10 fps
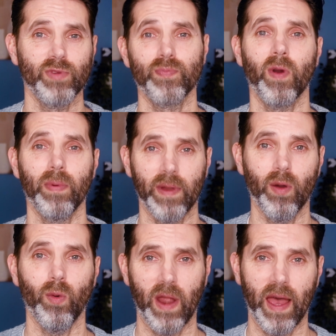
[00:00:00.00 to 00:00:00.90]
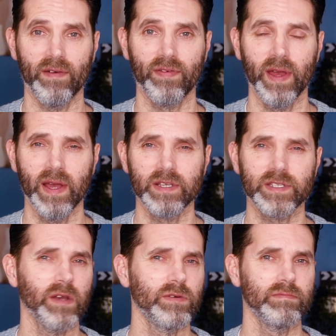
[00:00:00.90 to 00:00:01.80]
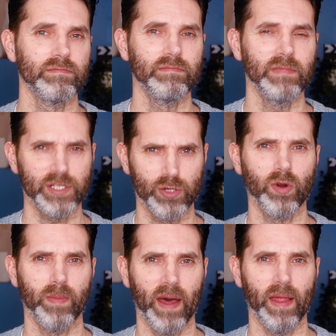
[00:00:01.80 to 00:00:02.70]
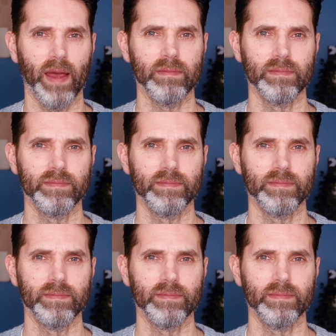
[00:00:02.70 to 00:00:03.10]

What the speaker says: we probably all have. So let's talk about that.